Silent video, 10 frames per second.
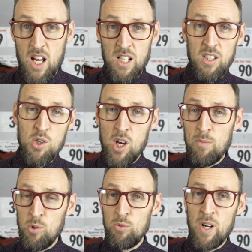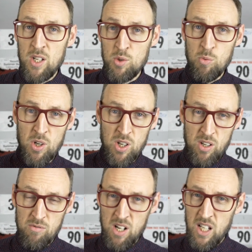And at the time, all the runners
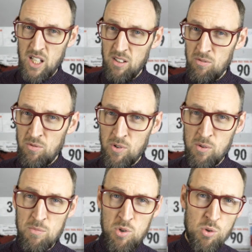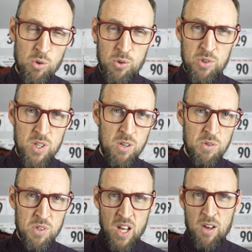were running from north
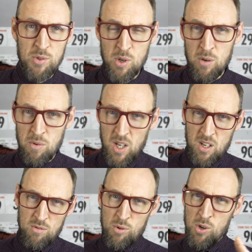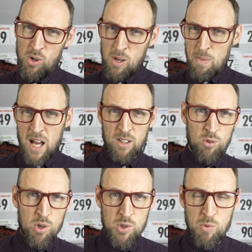to south, so really bad
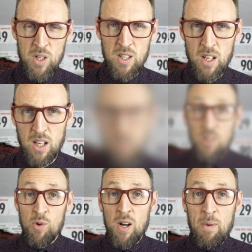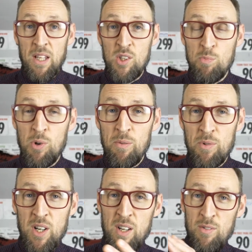crosswind there. It was around about this
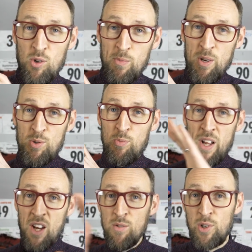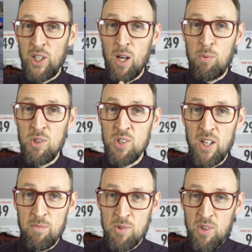point where I almost went over a couple of
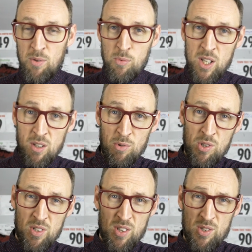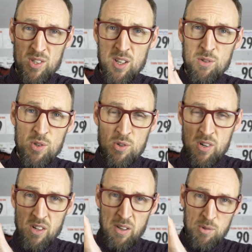times. The wind was just so
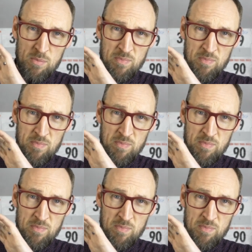strong. I